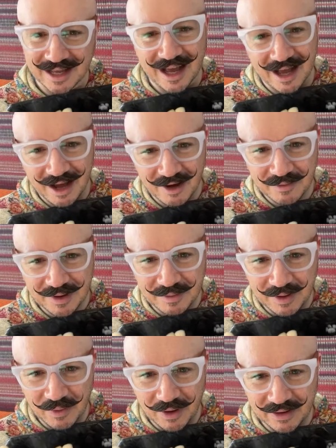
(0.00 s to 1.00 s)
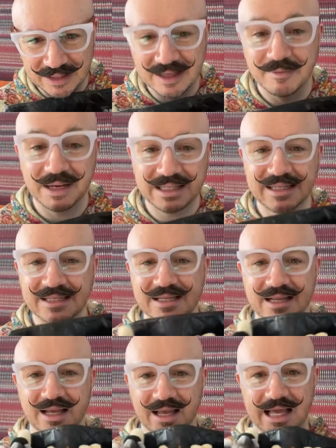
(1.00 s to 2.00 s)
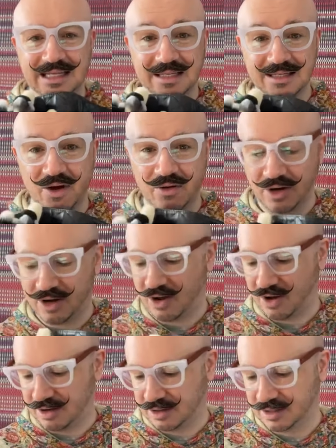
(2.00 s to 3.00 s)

I'd be a bit worried, but it does hold a lot.